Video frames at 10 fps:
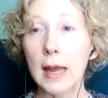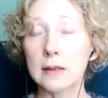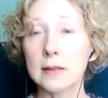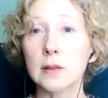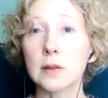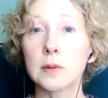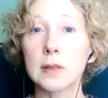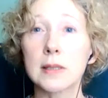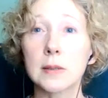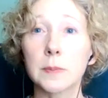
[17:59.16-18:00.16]
And so
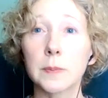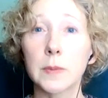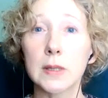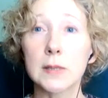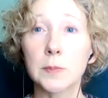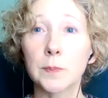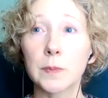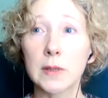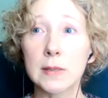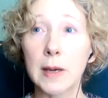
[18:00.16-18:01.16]
these these
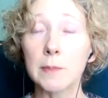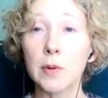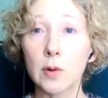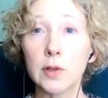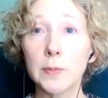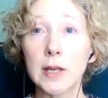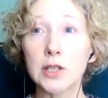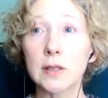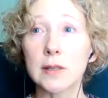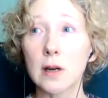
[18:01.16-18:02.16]
these bipolar
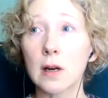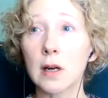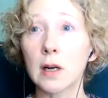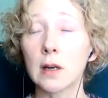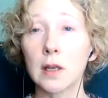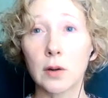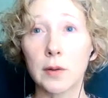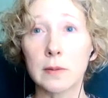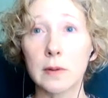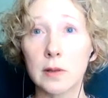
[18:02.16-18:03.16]
patients are, you know,
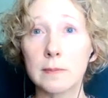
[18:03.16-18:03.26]
their